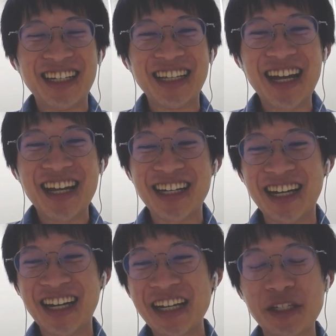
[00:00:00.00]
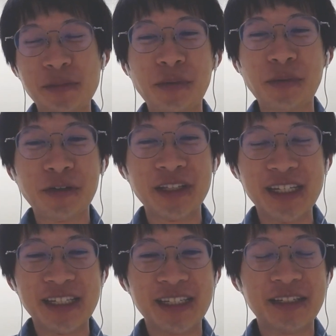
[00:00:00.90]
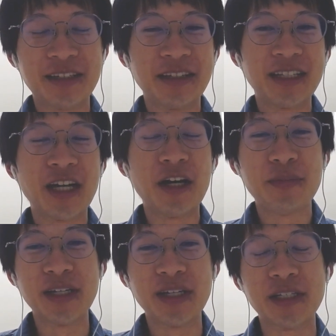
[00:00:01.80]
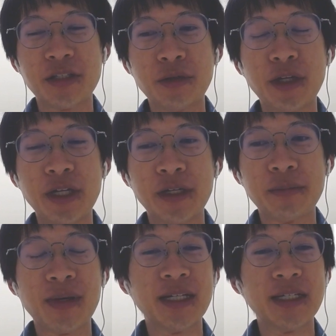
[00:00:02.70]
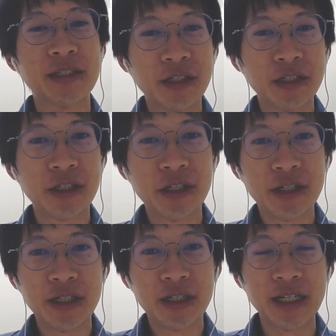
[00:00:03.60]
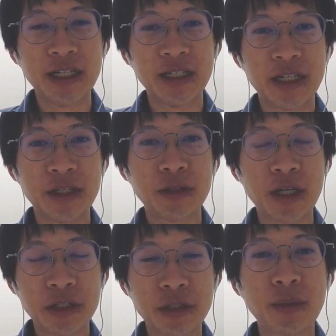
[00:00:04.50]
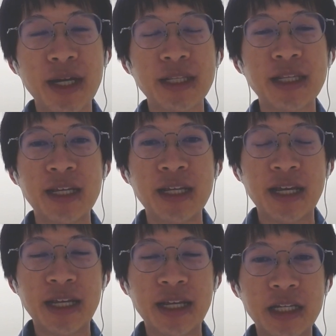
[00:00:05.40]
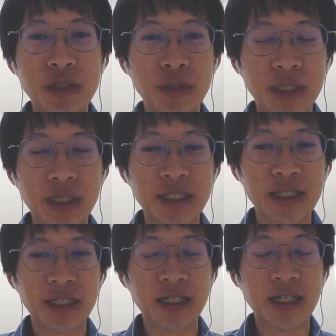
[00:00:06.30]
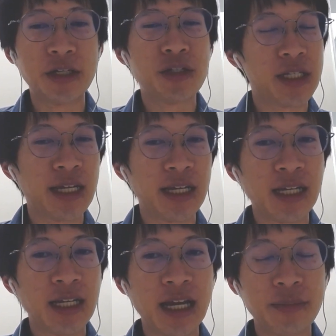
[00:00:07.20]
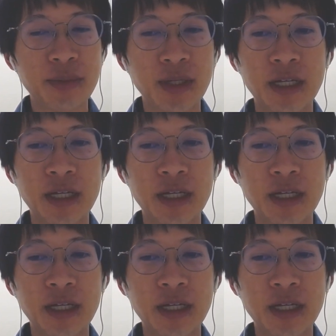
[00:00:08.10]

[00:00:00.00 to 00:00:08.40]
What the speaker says: Yeah, I explored these topics during my third year in undergrad, and I joined the HCI lab